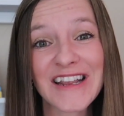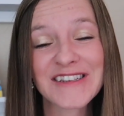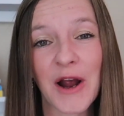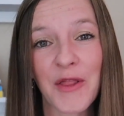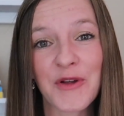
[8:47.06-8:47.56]
sitting
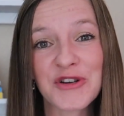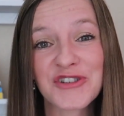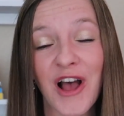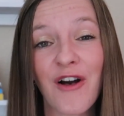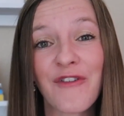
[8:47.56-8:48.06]
down at their
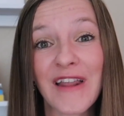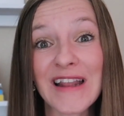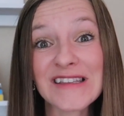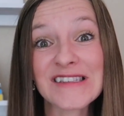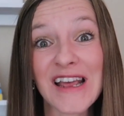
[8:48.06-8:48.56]
shelf and
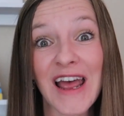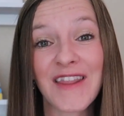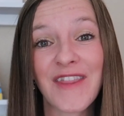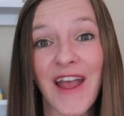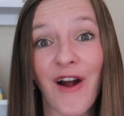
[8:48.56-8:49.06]

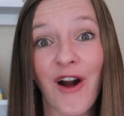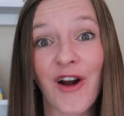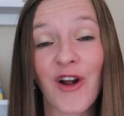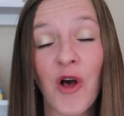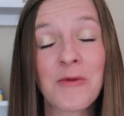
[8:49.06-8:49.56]
instead they
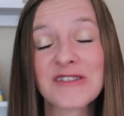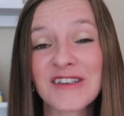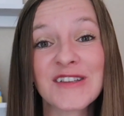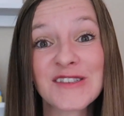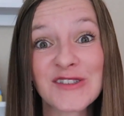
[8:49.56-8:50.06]
are almost
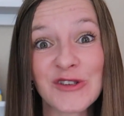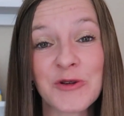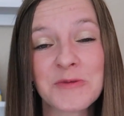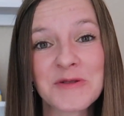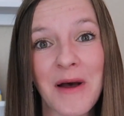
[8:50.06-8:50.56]

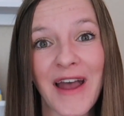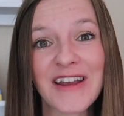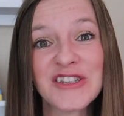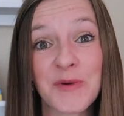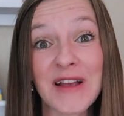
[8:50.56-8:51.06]
consumed by
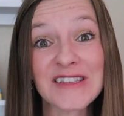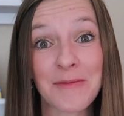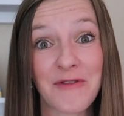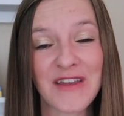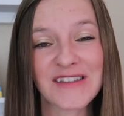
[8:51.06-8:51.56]
doing
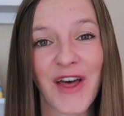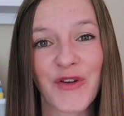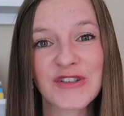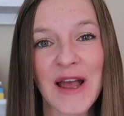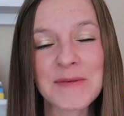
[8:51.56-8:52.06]
some of these
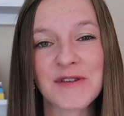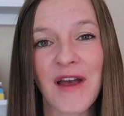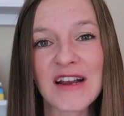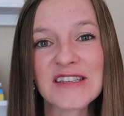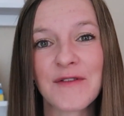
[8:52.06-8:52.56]
other types of
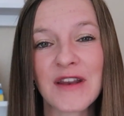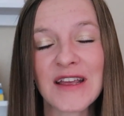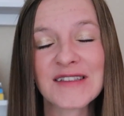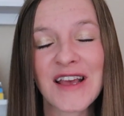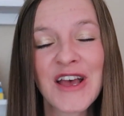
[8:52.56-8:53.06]

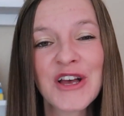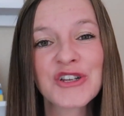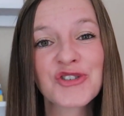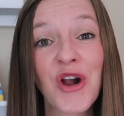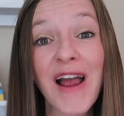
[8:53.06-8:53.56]
activities,
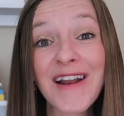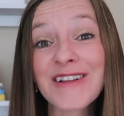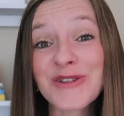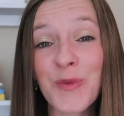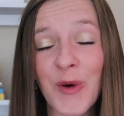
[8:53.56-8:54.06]
try
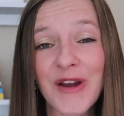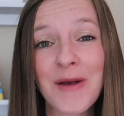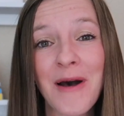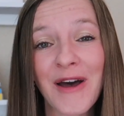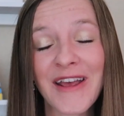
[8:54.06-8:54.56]
not to worry
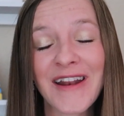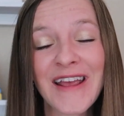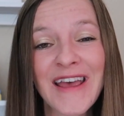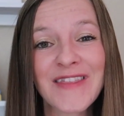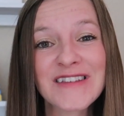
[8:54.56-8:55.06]
about it.
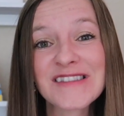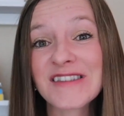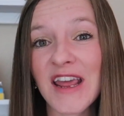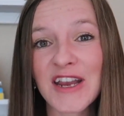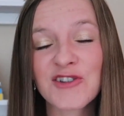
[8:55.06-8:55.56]
This
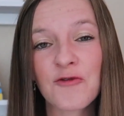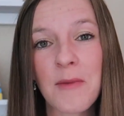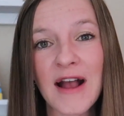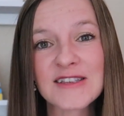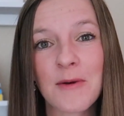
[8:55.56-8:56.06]
stage of
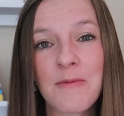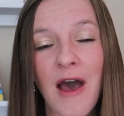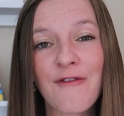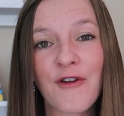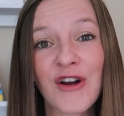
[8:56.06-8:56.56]
maximum
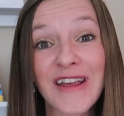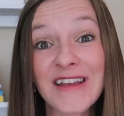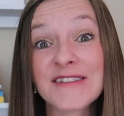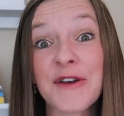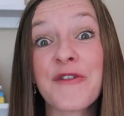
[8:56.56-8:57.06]
effort
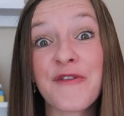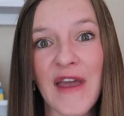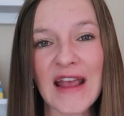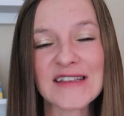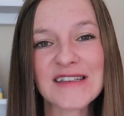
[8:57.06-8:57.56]
is a
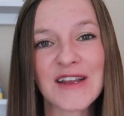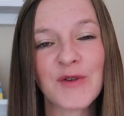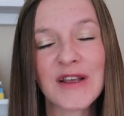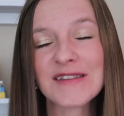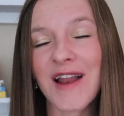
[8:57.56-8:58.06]
phase. It
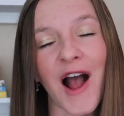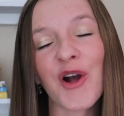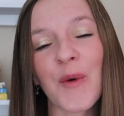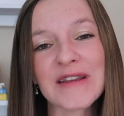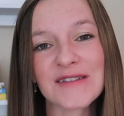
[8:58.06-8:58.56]
is not
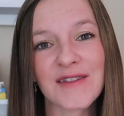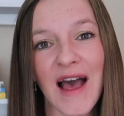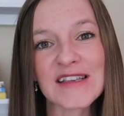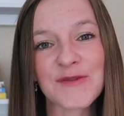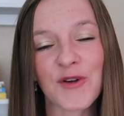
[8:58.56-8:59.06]
going to
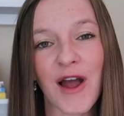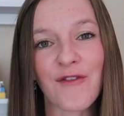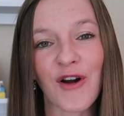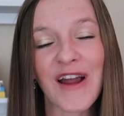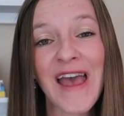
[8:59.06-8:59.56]
last
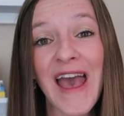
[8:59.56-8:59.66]
forever